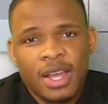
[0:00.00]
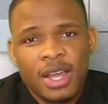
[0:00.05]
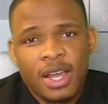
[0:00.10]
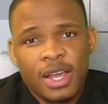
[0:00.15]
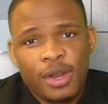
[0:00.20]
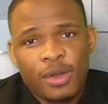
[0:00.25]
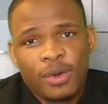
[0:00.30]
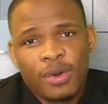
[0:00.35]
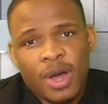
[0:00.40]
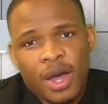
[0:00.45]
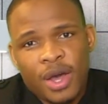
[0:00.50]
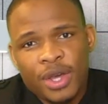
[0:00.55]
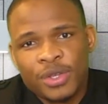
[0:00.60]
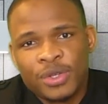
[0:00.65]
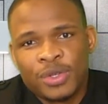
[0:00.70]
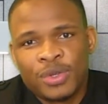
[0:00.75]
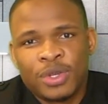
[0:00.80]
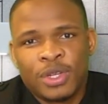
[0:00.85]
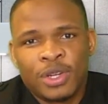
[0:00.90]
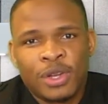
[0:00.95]
Hello, how are
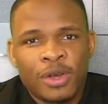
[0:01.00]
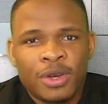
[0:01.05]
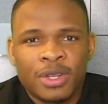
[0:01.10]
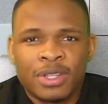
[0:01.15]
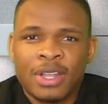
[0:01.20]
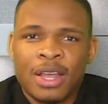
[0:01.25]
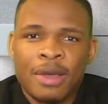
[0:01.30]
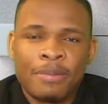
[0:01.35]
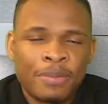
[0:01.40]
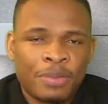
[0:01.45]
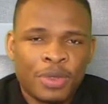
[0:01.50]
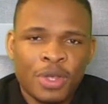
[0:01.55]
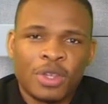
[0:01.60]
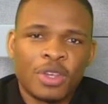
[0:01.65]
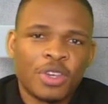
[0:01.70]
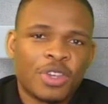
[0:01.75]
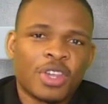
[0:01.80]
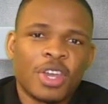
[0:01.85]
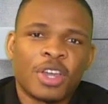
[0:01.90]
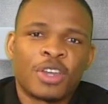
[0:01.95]
you doing? Long time.
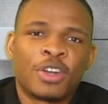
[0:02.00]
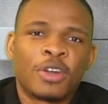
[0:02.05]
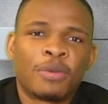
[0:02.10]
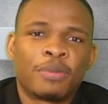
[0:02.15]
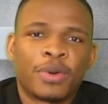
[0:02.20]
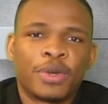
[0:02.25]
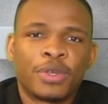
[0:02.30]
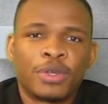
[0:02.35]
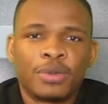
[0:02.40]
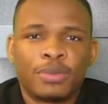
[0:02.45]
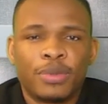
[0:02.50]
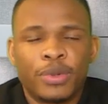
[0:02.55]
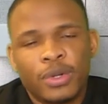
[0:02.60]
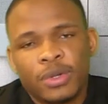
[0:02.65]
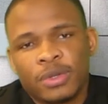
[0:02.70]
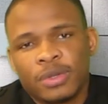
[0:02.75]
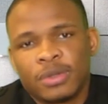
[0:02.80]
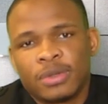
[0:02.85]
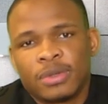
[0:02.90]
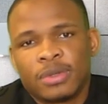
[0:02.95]
Just checking up on you, bro.